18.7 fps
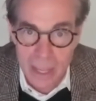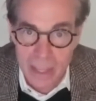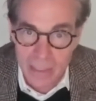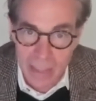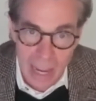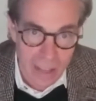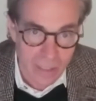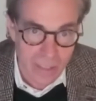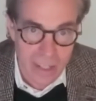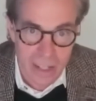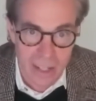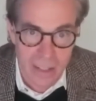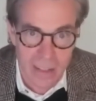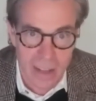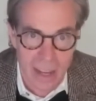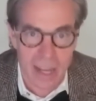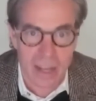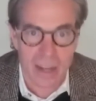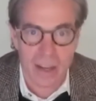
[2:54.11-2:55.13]
That's going to
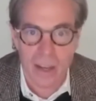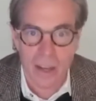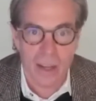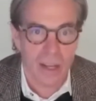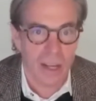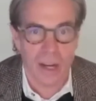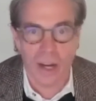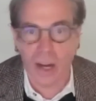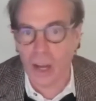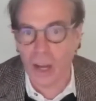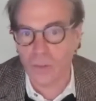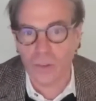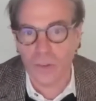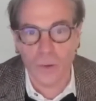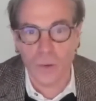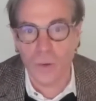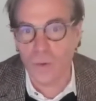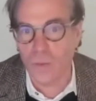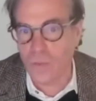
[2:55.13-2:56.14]
take,
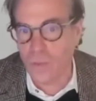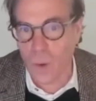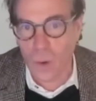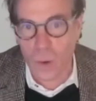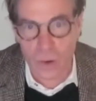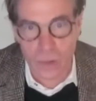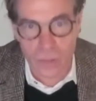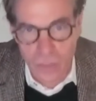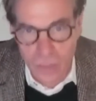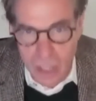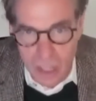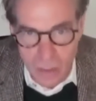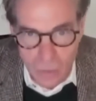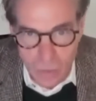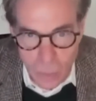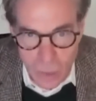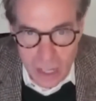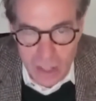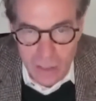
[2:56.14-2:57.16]
2, 4, 6
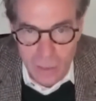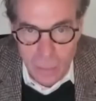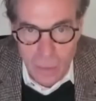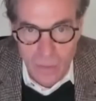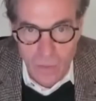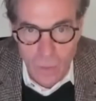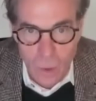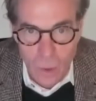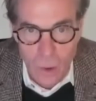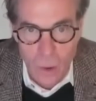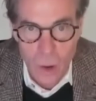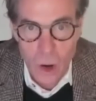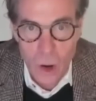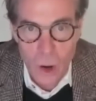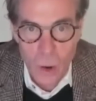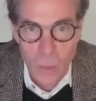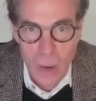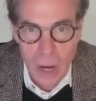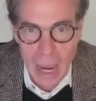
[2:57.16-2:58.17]
weeks before
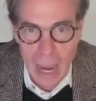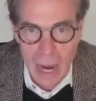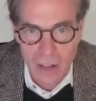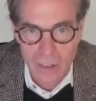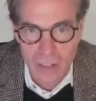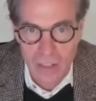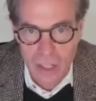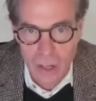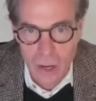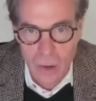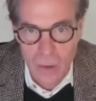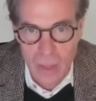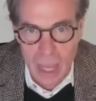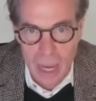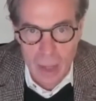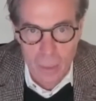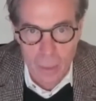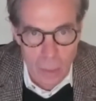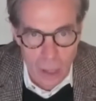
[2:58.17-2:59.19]
we actually know that.